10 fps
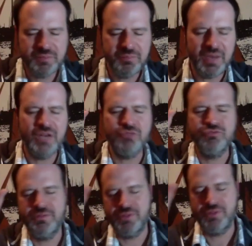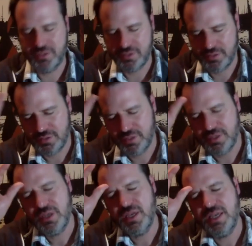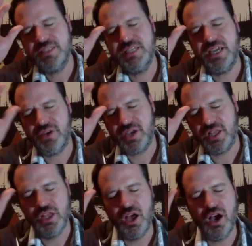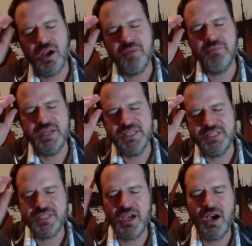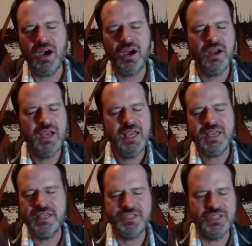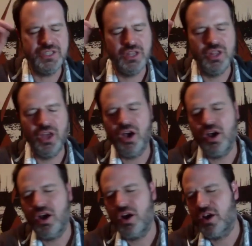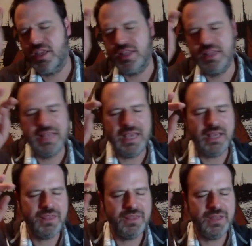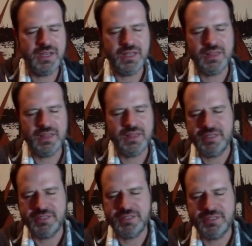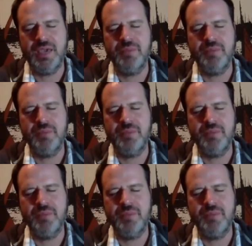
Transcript: by a river, tearing a long muddy scar into this long and lengthening landscape.